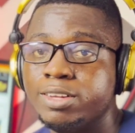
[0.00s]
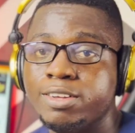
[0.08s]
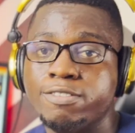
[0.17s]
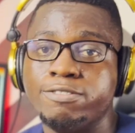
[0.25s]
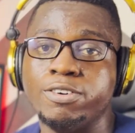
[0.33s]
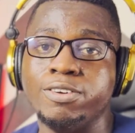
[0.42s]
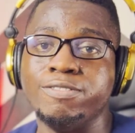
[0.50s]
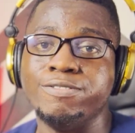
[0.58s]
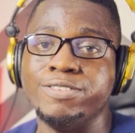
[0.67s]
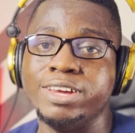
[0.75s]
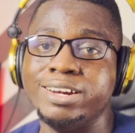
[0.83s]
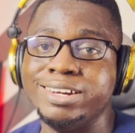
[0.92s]
for a
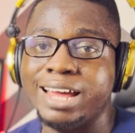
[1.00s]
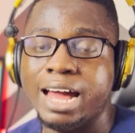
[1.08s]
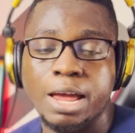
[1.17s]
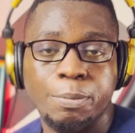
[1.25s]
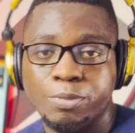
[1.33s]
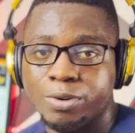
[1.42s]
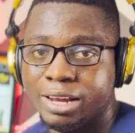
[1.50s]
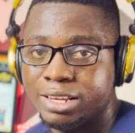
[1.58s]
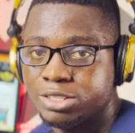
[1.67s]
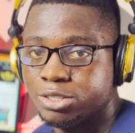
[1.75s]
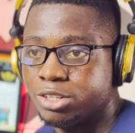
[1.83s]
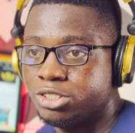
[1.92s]
very high price,
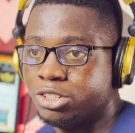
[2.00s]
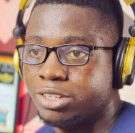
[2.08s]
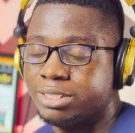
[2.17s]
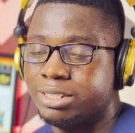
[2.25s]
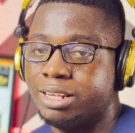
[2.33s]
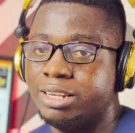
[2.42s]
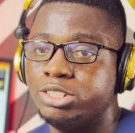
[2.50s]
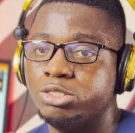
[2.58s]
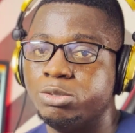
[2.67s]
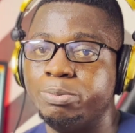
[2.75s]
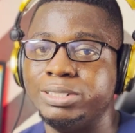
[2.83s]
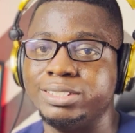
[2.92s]
not just a little
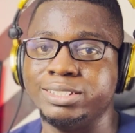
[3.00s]
bit